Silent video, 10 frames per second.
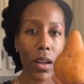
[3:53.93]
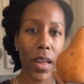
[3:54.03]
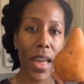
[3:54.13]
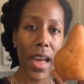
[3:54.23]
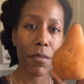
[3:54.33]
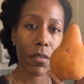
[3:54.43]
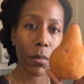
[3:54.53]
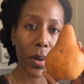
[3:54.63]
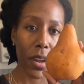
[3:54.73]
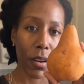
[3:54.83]
half of a
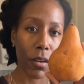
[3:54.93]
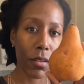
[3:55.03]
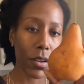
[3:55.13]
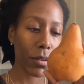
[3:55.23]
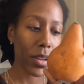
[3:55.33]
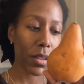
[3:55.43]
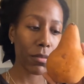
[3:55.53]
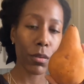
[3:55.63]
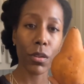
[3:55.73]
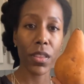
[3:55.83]
pear. You don't need the
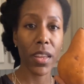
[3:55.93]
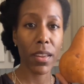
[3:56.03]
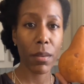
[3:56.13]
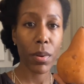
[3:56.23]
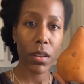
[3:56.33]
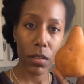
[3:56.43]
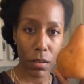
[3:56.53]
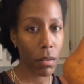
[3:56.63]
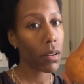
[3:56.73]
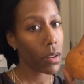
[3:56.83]
full thing, but
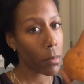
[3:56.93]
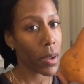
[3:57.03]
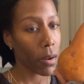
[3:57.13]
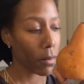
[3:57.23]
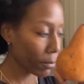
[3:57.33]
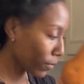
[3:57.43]
you're going to need a pear.